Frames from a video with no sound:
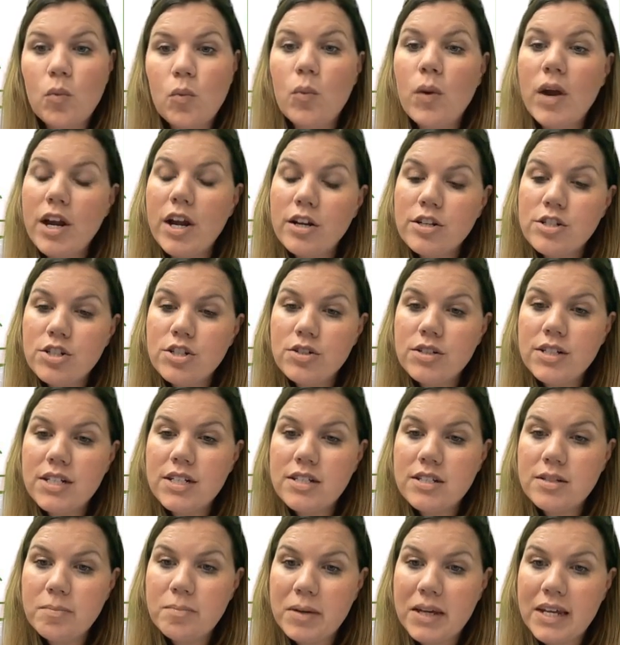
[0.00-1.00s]
Where do you
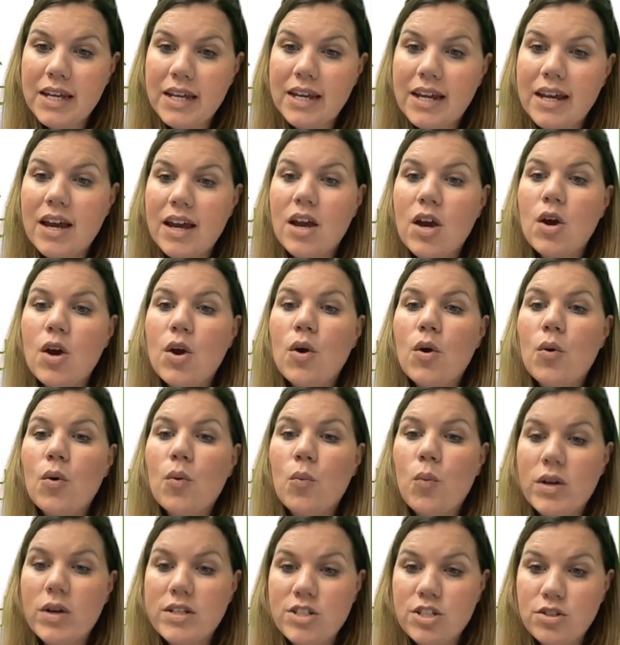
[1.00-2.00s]
need to be?
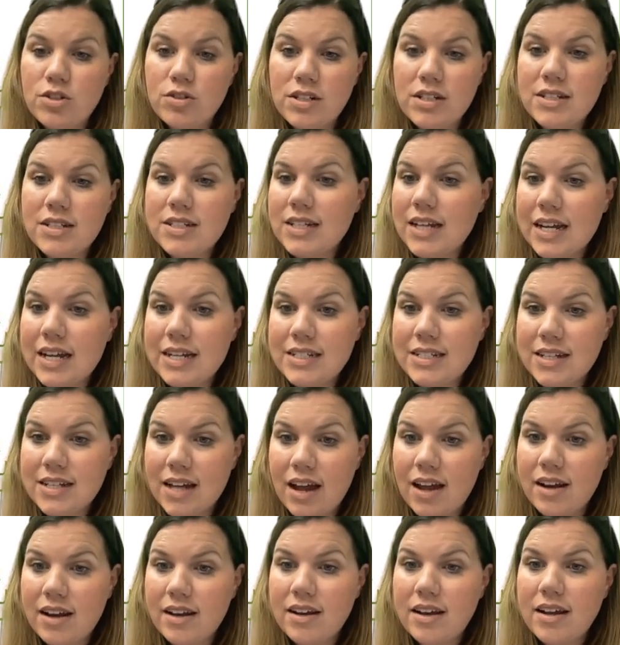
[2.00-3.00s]
What do you need to get
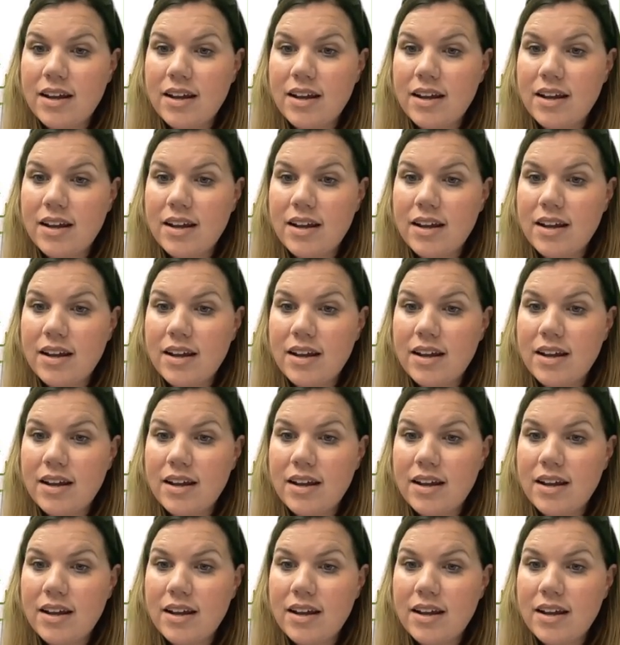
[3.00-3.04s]
done?